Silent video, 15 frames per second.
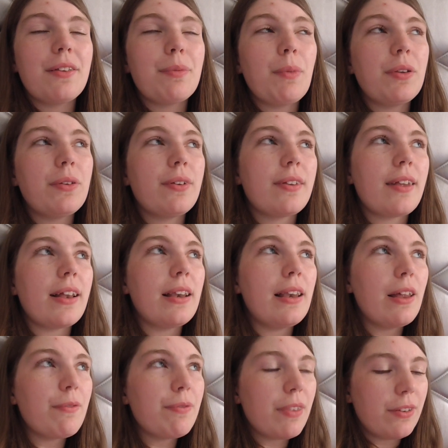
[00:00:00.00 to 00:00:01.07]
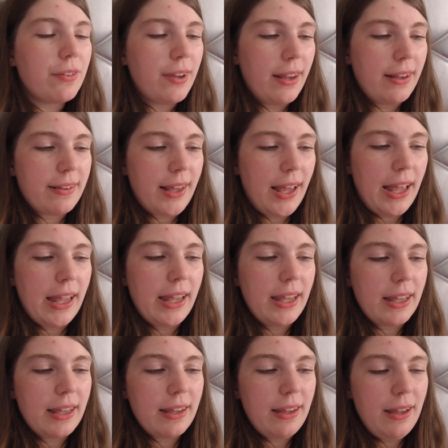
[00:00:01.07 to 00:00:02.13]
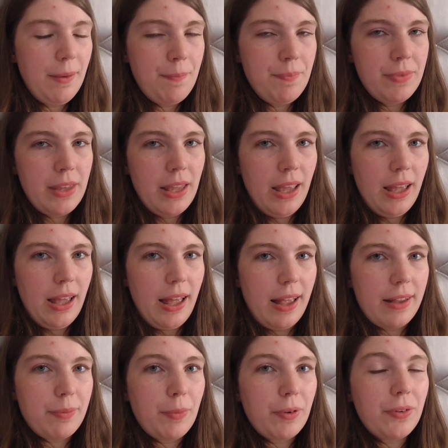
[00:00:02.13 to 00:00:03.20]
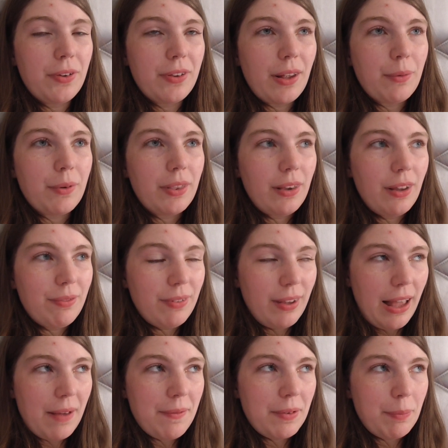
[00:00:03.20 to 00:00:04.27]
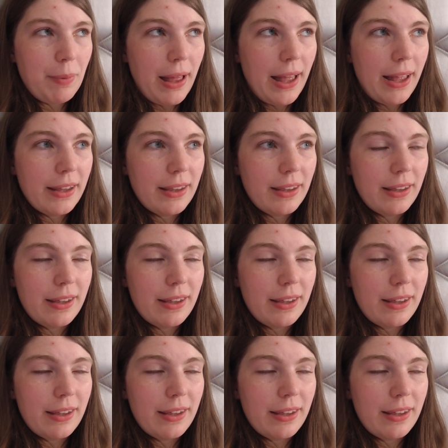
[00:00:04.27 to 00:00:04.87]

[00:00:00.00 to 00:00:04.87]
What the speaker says: As much as I love the cheesecake, as much as I would love to have it back,